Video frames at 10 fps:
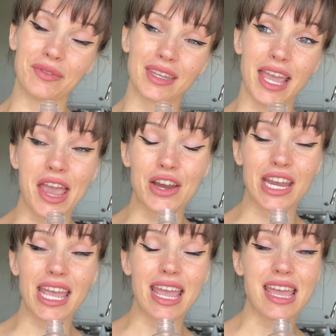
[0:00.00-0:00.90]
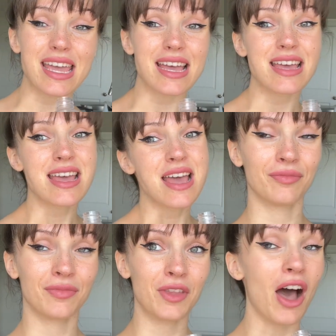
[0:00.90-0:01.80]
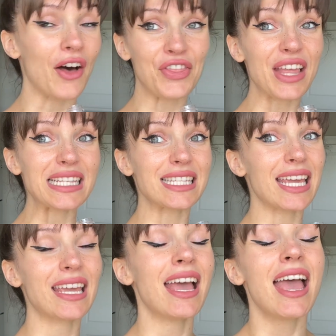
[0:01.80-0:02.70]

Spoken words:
caring, authentic,